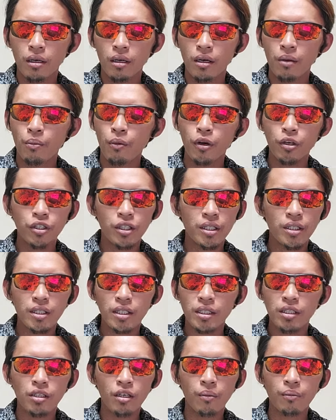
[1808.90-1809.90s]

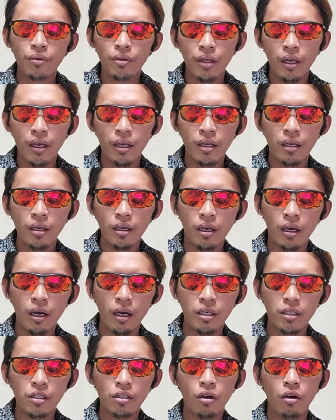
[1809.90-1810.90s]
emergency something.
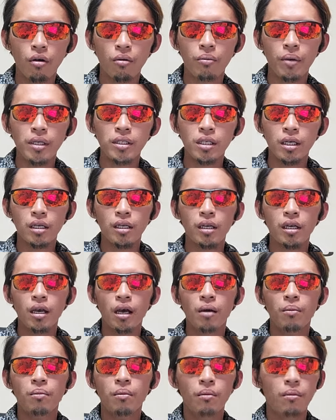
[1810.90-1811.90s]
So basically,
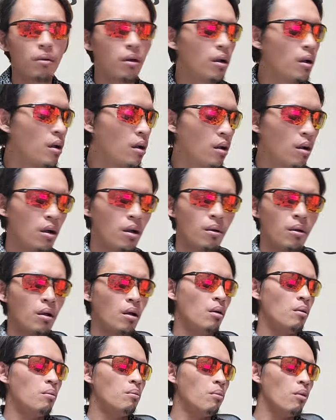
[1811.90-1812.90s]

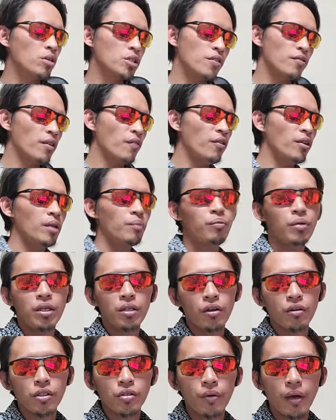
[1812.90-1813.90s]
most of the
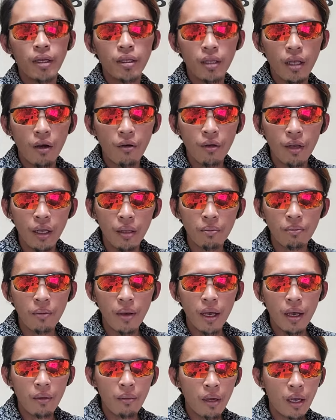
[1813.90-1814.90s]
Filipinos right now can
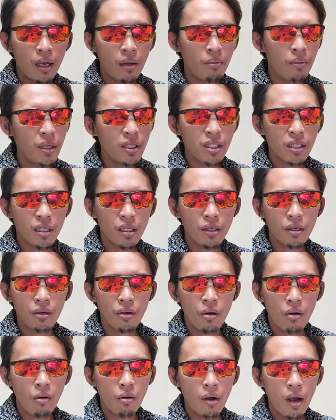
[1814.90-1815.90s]
basically
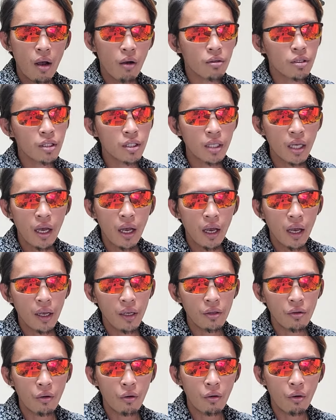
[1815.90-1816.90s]
go
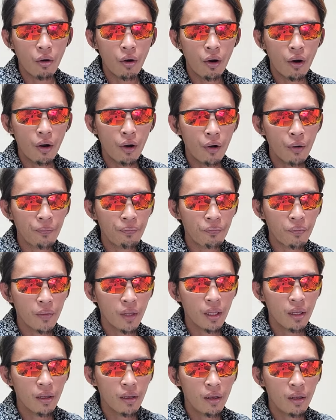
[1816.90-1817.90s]
outside or
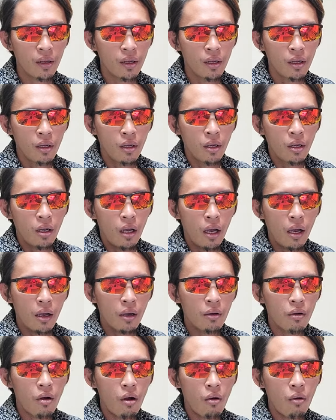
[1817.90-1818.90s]

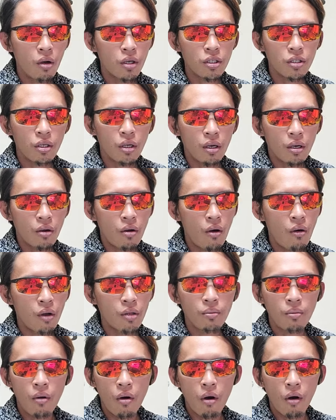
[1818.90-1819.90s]
go
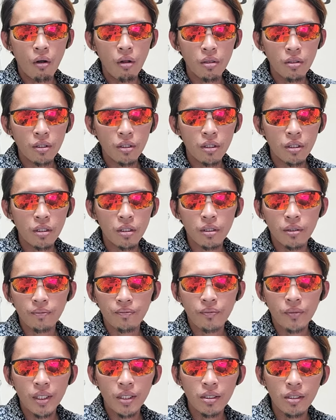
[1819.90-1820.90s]
in malls.
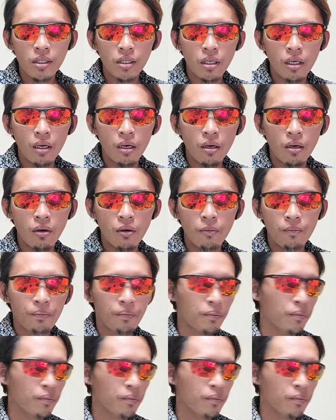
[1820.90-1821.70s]
So